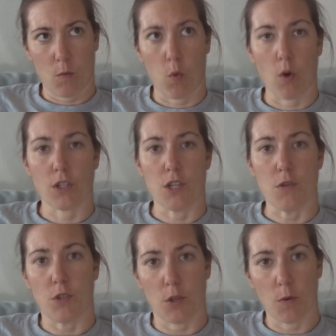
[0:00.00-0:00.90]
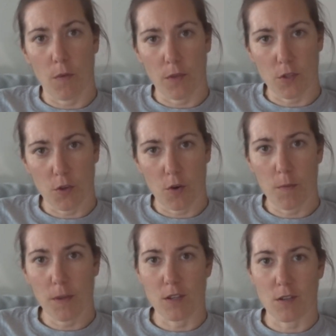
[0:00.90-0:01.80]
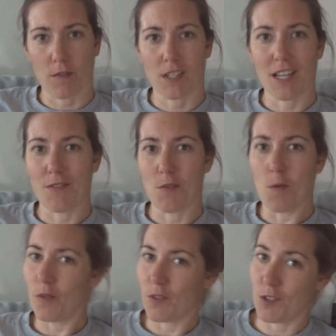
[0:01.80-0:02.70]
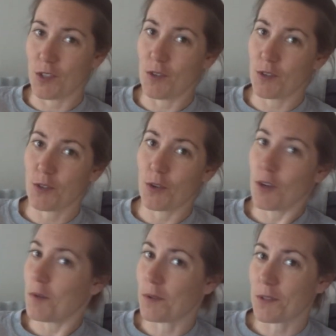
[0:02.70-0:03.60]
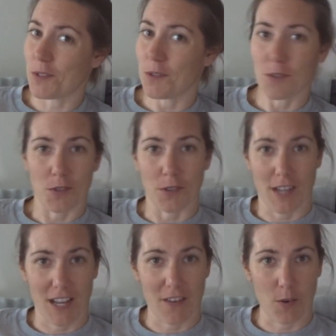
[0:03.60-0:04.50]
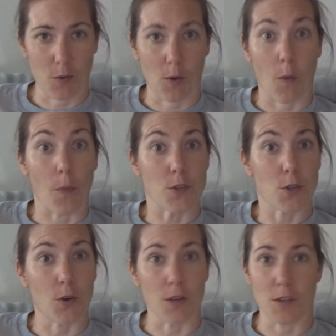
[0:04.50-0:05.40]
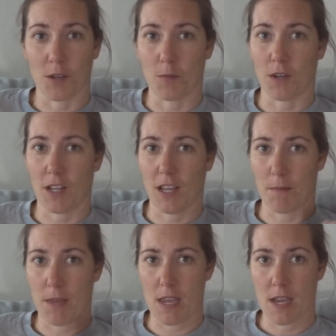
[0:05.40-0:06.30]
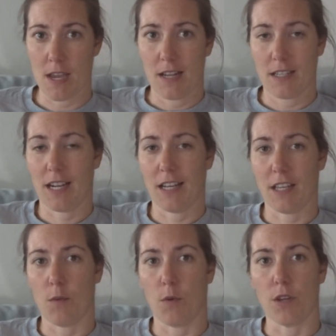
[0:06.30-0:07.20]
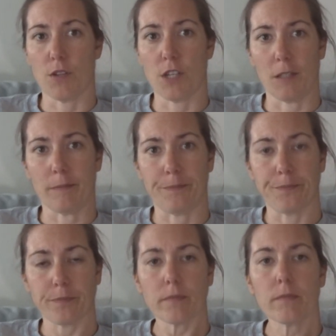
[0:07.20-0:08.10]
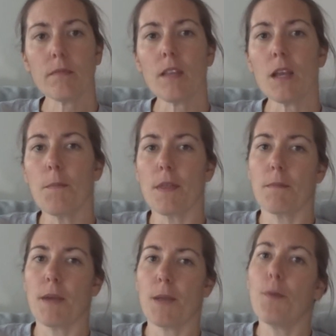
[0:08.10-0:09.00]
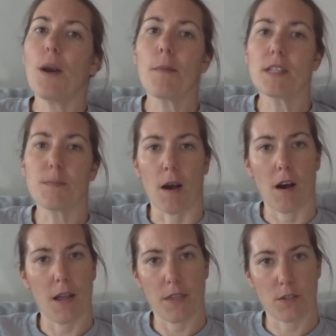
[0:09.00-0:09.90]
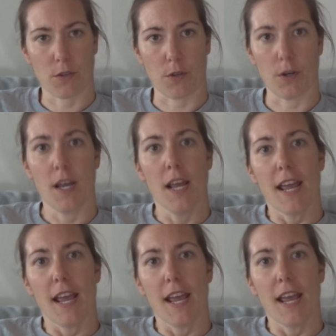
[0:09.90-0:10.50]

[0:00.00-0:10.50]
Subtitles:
what you do on the tour, because obviously if you want to do the tour, you want to do the tour and hear it all on the tour. You don't want to hear me telling you what you do. But the main premise behind the tour